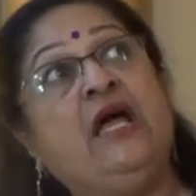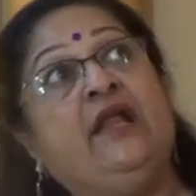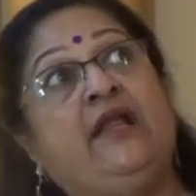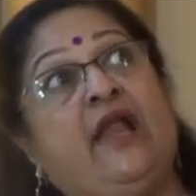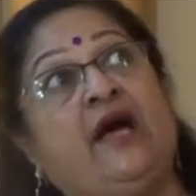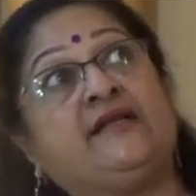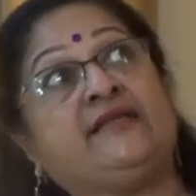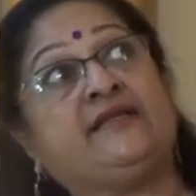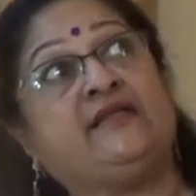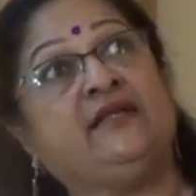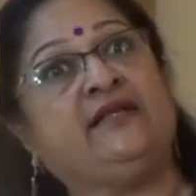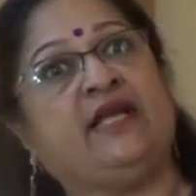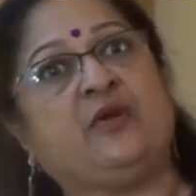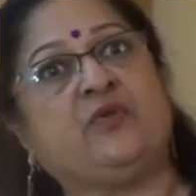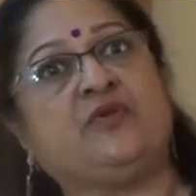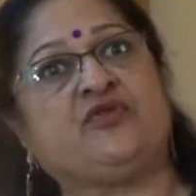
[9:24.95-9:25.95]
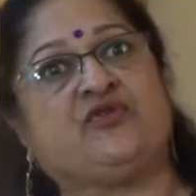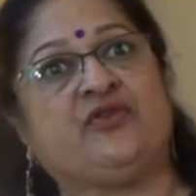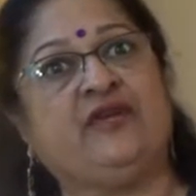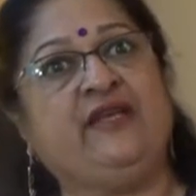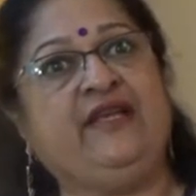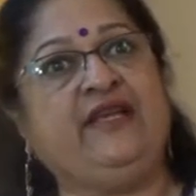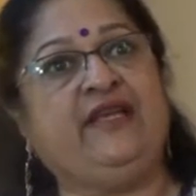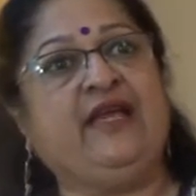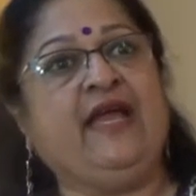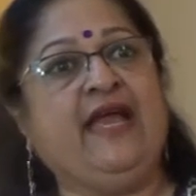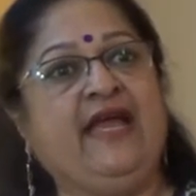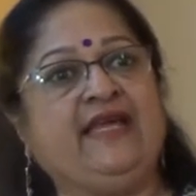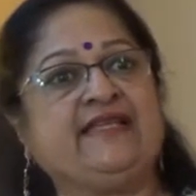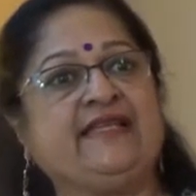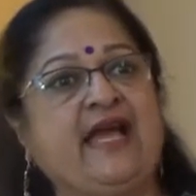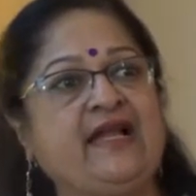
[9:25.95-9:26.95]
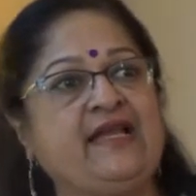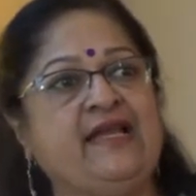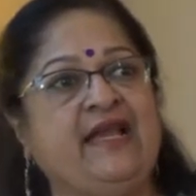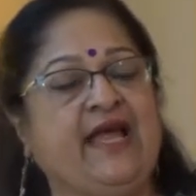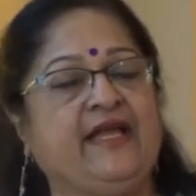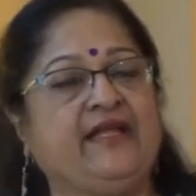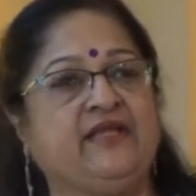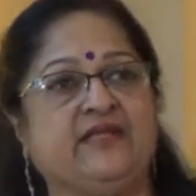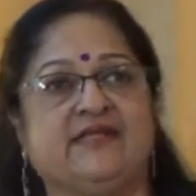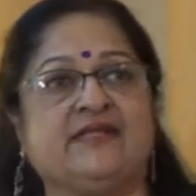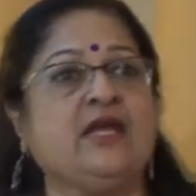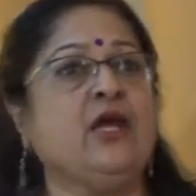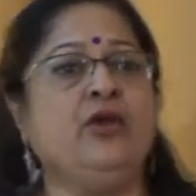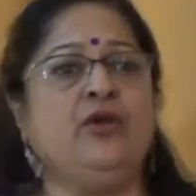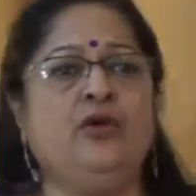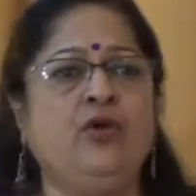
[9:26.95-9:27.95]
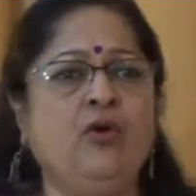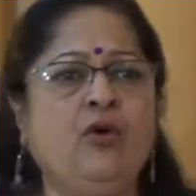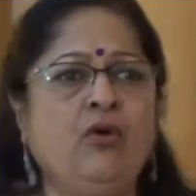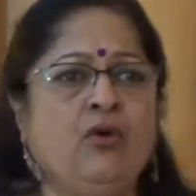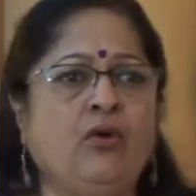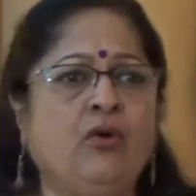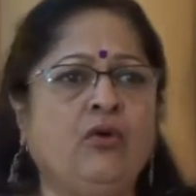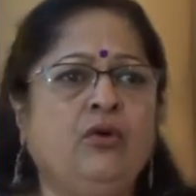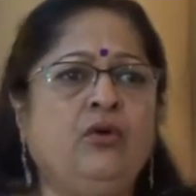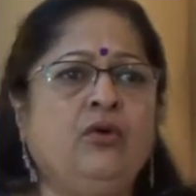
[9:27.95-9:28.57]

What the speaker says: last year that was really exactly like this. No.